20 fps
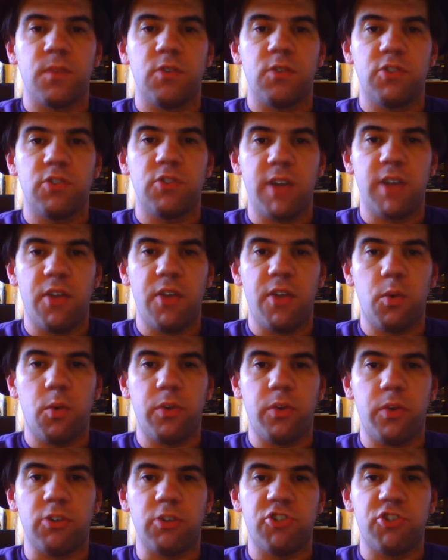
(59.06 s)
Together
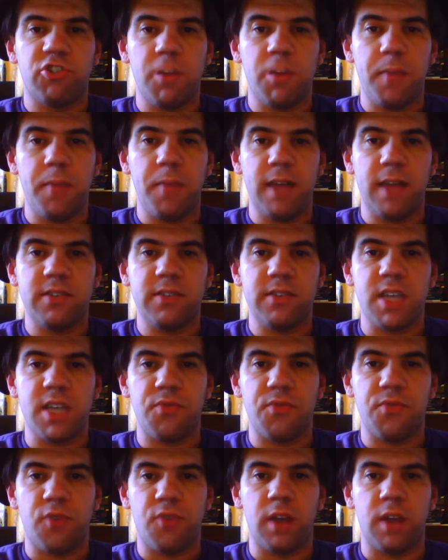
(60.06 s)
with her
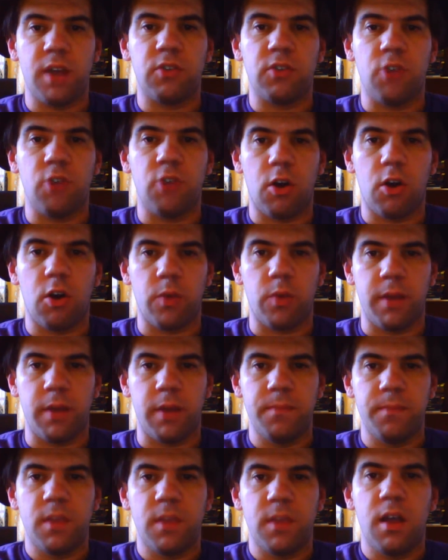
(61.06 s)
chimpanzee friend
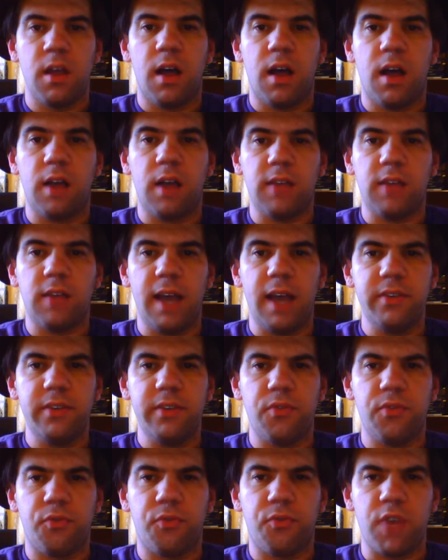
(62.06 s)
Darwin,
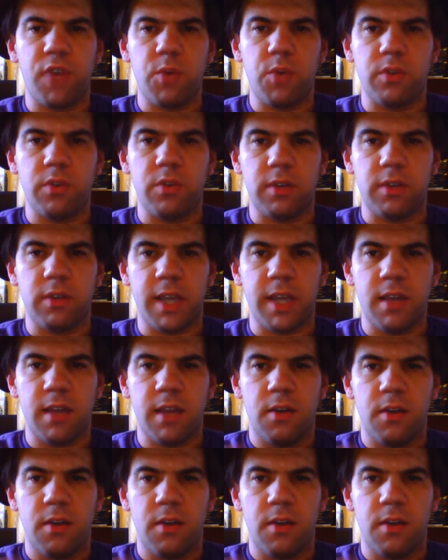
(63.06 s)
Eliza frequently